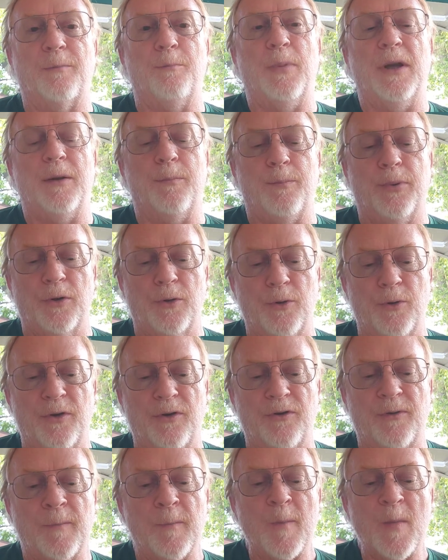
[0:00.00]
Big
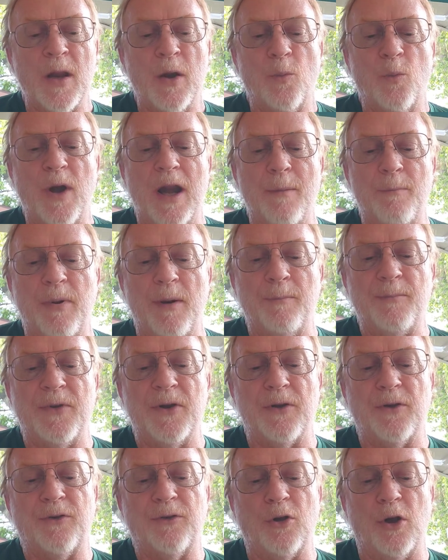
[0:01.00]
polluters ramp up
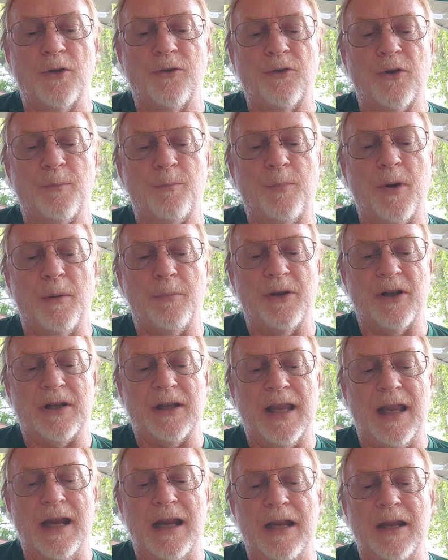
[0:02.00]
their assaults on public
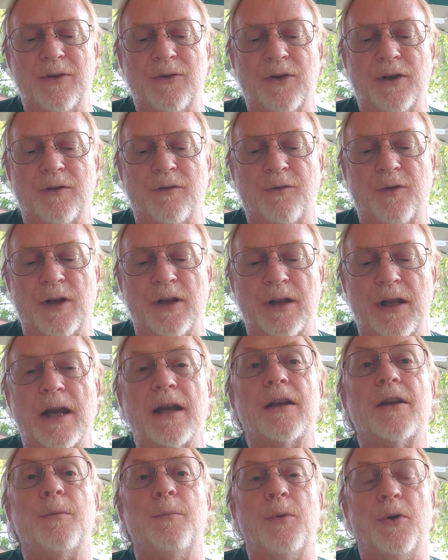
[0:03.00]
lands and
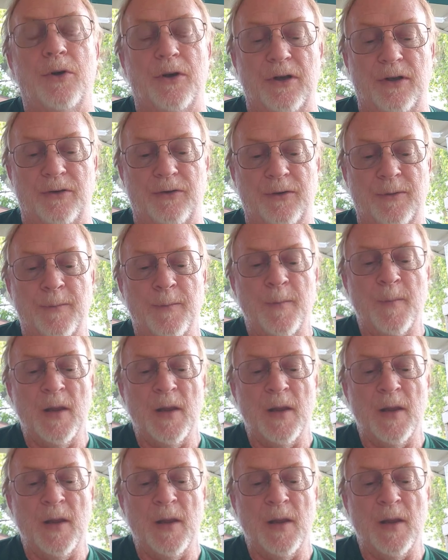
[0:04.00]
frontline communities.